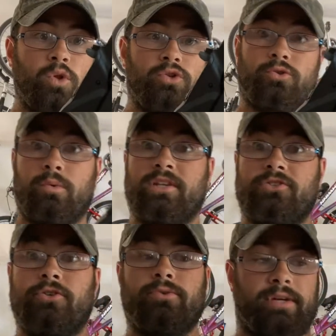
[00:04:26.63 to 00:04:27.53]

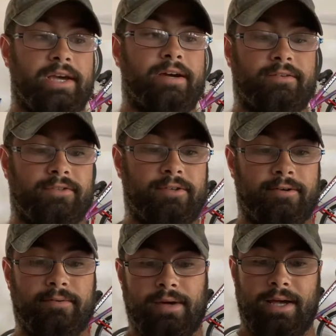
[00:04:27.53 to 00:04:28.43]
22 cal.
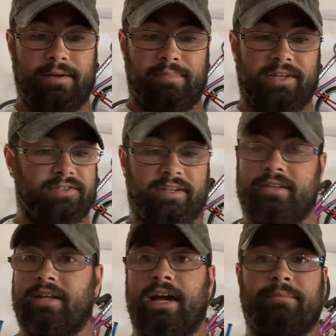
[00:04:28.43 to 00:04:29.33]
So
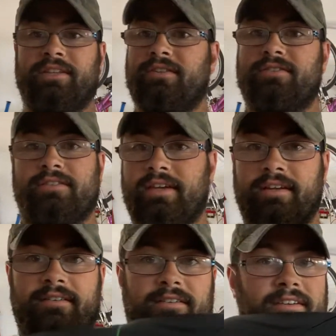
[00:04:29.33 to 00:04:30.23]
basically, I mean, this
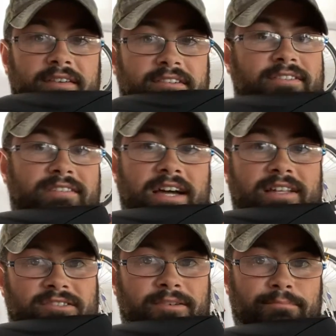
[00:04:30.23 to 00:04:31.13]
thing, it's
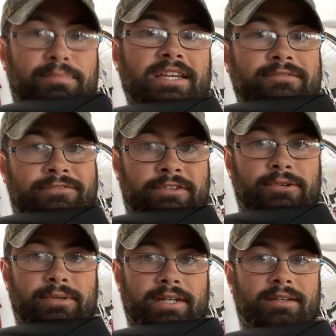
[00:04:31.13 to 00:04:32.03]
got some beef
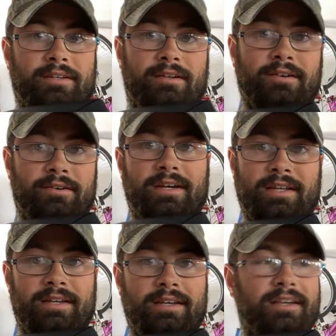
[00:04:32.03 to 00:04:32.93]
to it, and
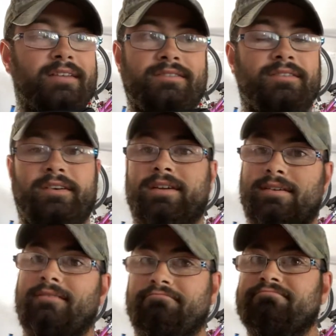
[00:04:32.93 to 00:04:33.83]
it's like
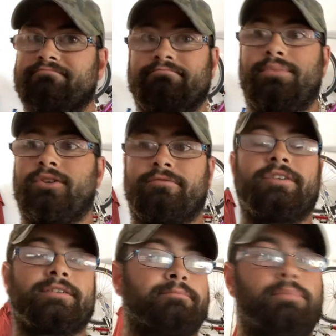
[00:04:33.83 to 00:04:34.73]

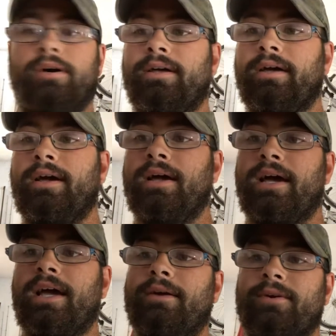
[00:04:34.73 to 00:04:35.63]
perfect. But
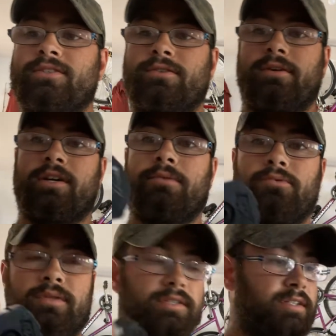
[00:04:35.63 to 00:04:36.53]
anyway, so it comes
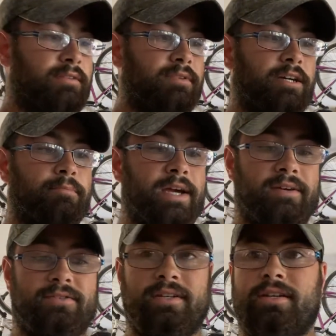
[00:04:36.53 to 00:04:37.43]
with a 10 round
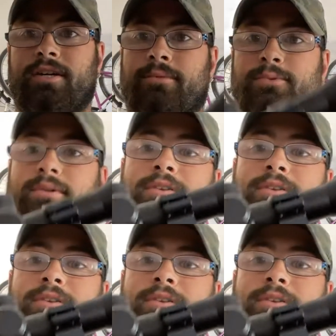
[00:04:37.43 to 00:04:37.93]
magazine, comes with a